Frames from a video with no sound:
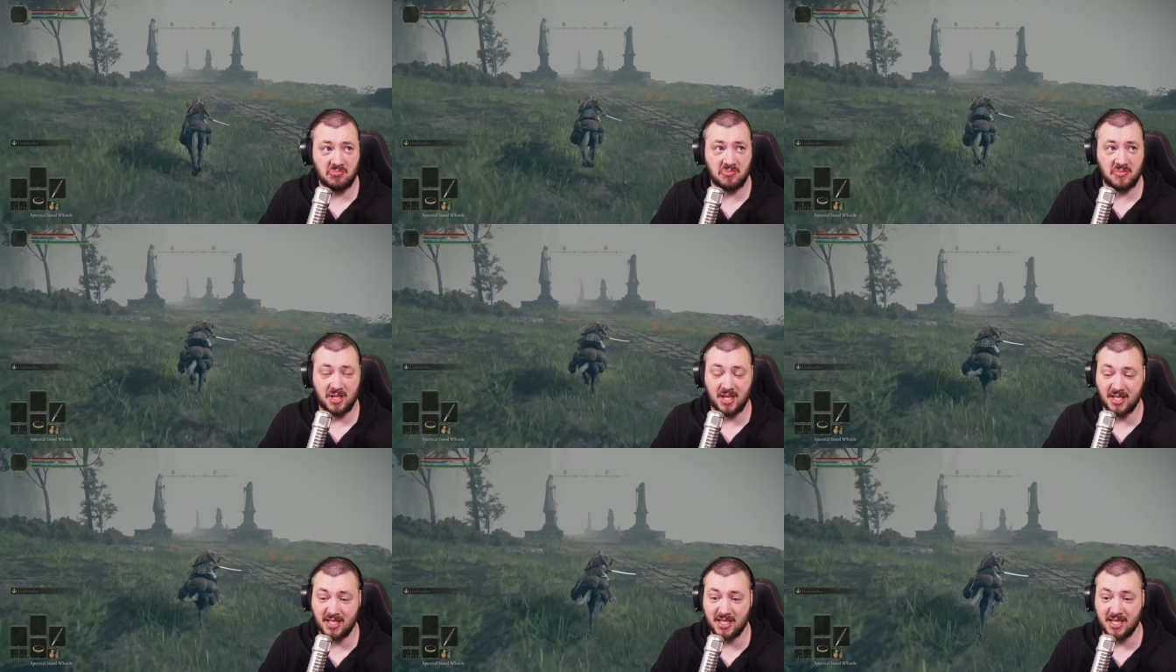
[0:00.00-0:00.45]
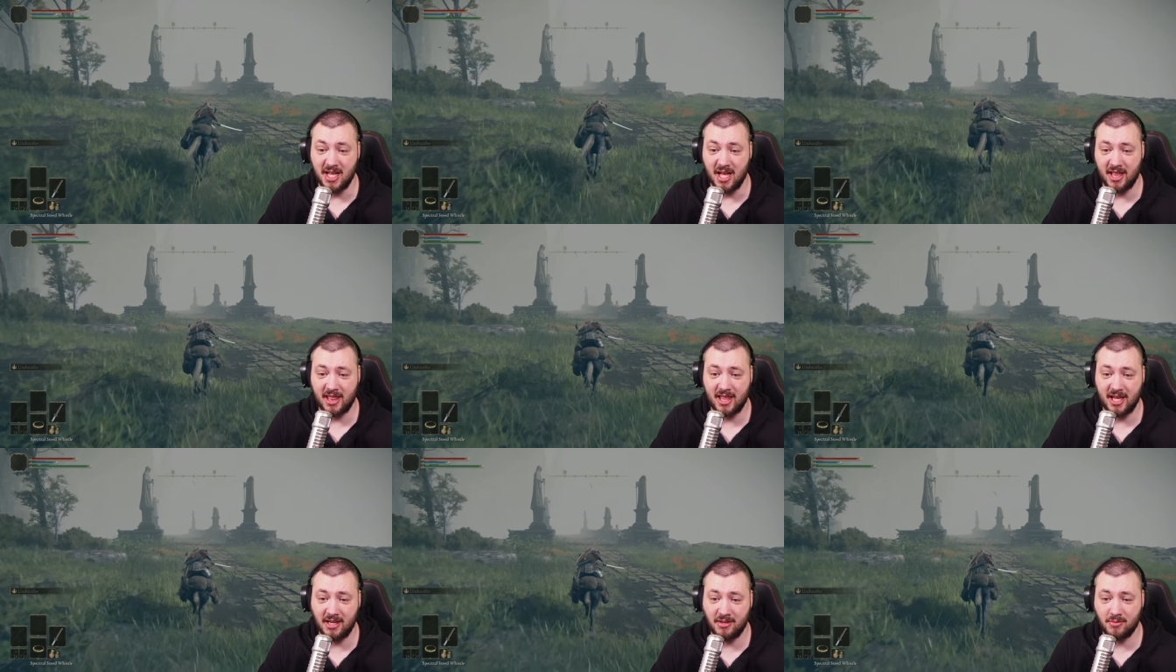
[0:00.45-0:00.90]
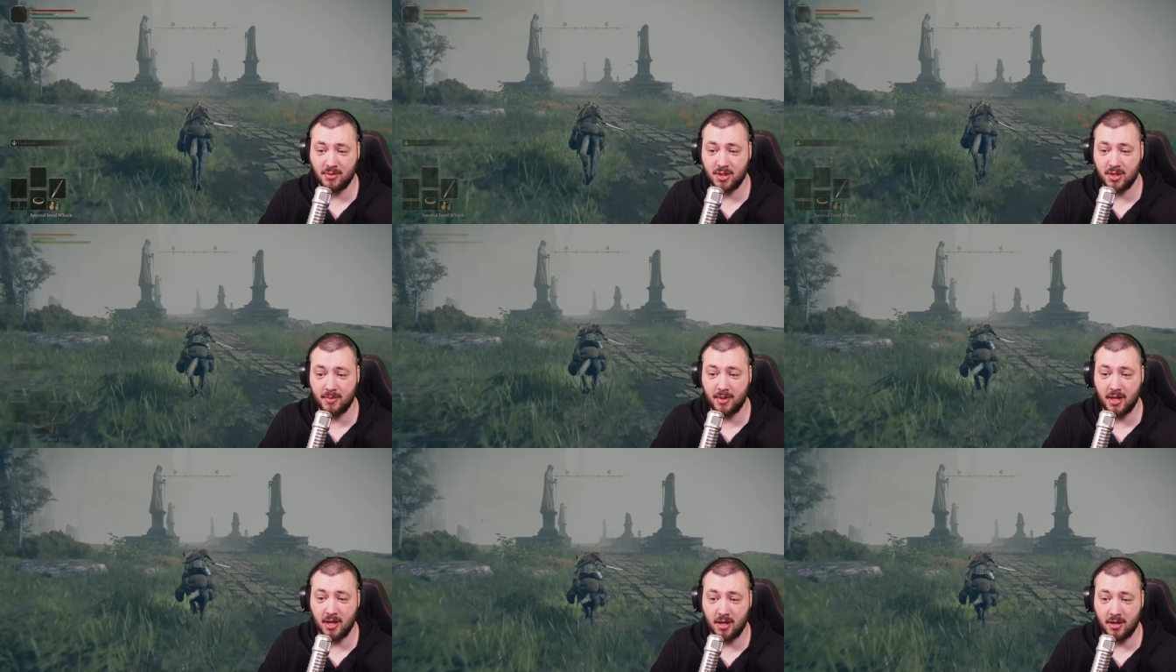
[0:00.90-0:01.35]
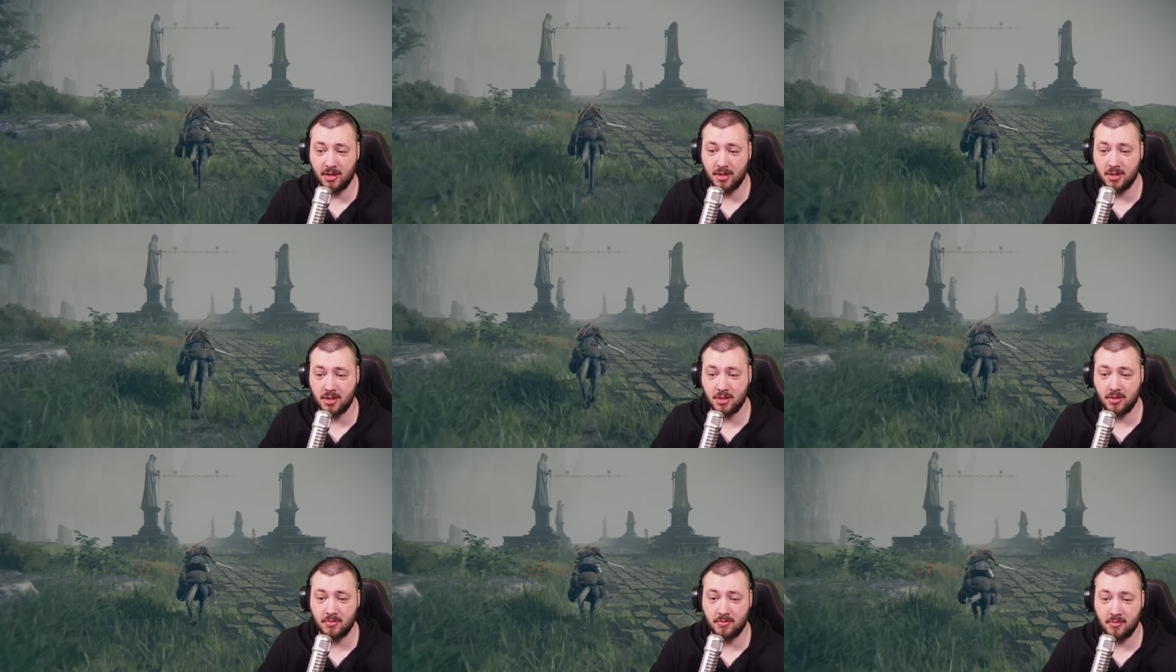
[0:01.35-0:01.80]
That's nothing, to be
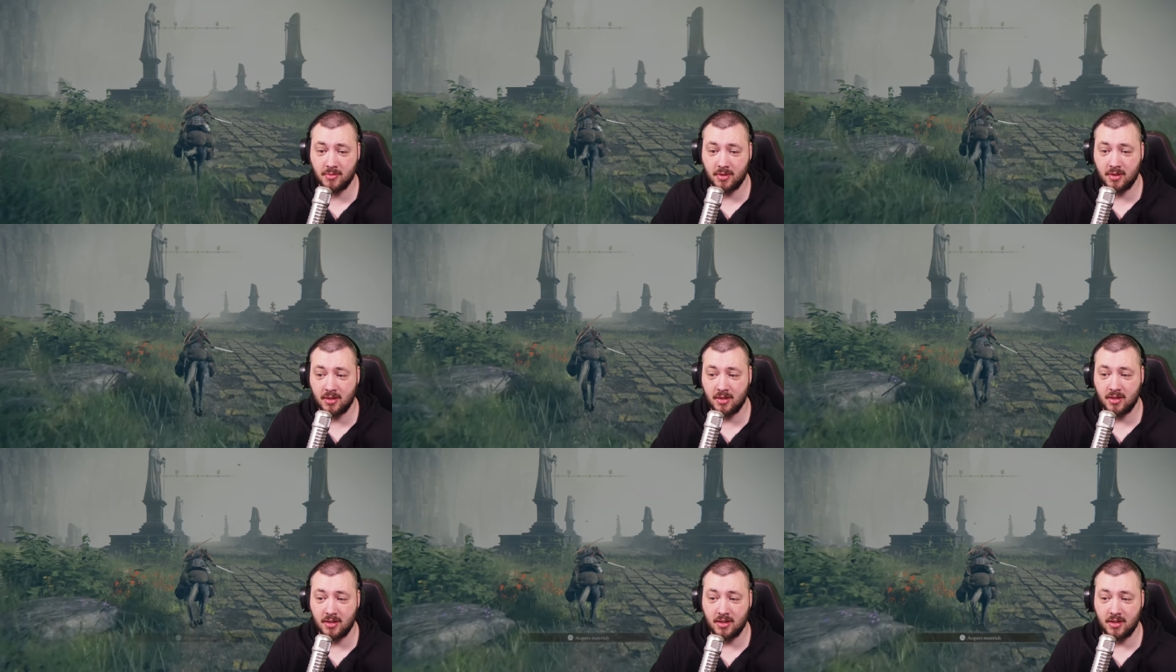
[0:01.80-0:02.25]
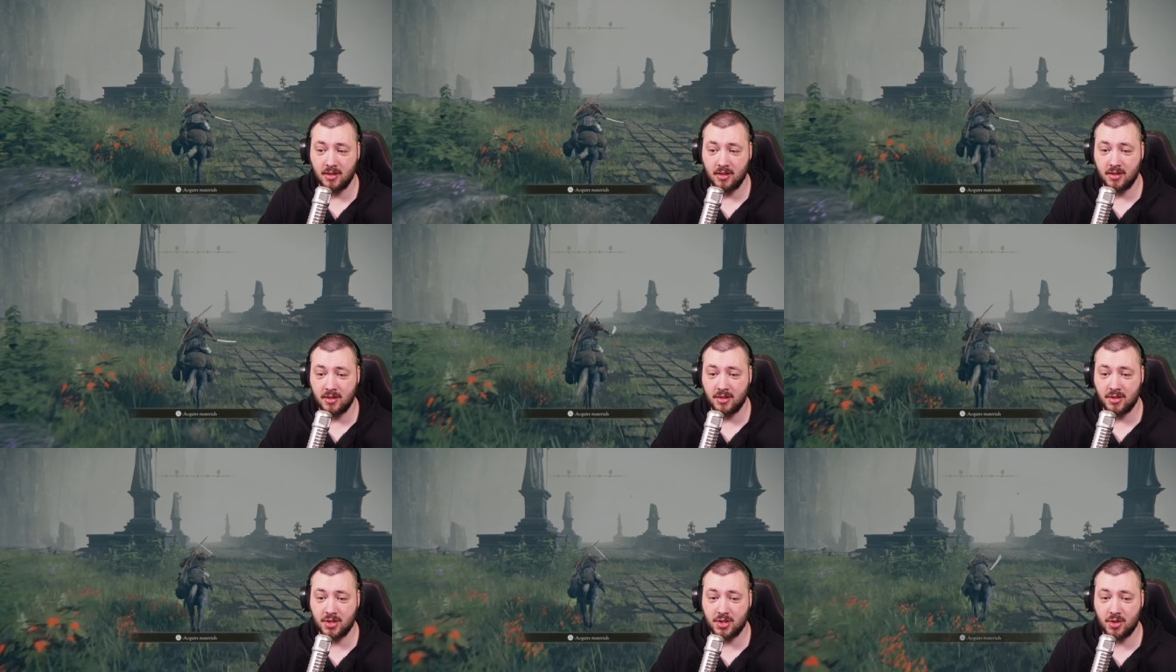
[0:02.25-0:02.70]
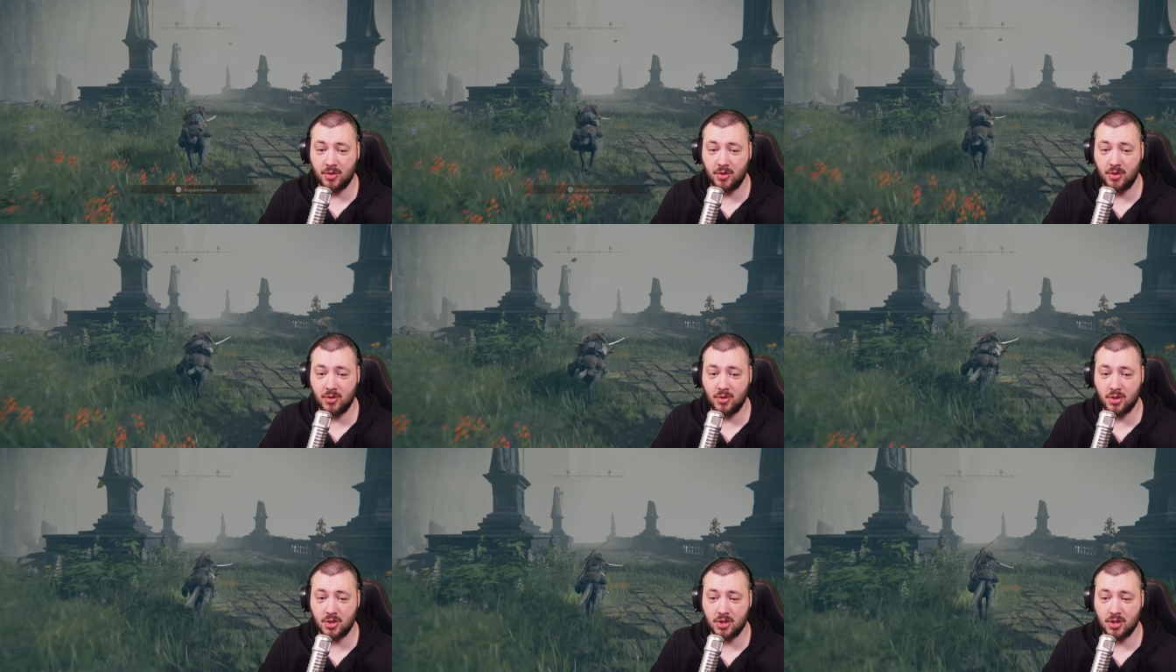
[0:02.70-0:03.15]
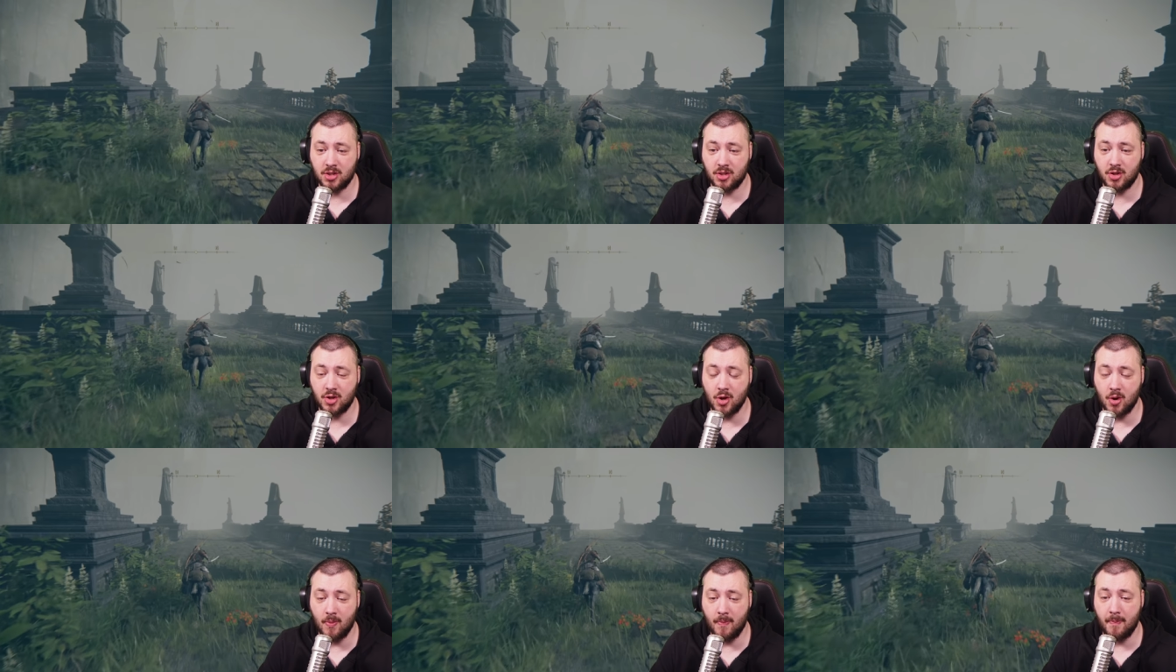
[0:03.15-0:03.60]
honest. So you just
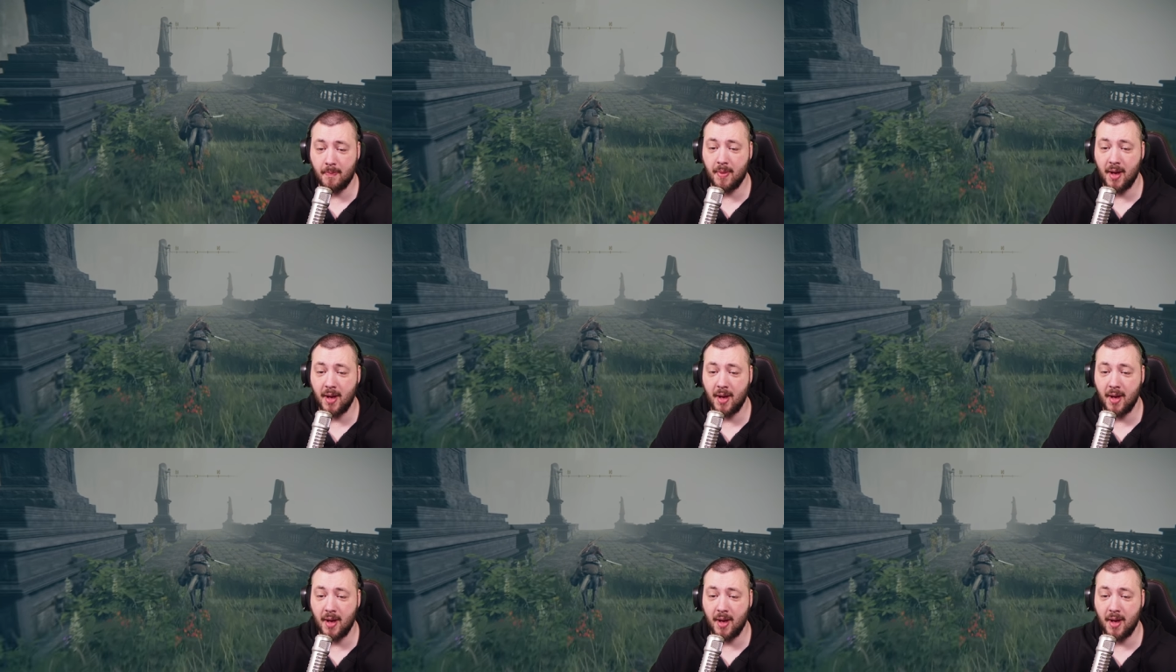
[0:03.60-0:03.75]
go